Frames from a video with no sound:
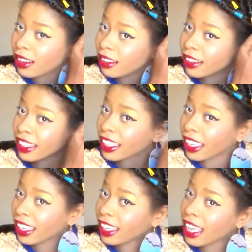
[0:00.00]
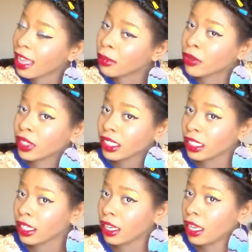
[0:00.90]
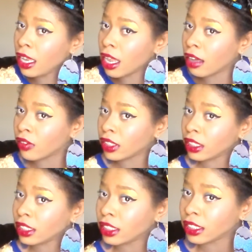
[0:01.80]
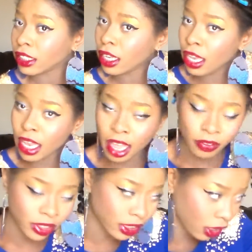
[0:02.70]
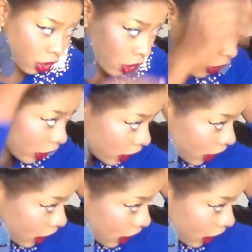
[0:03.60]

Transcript: Okay, I'm already loving the coil.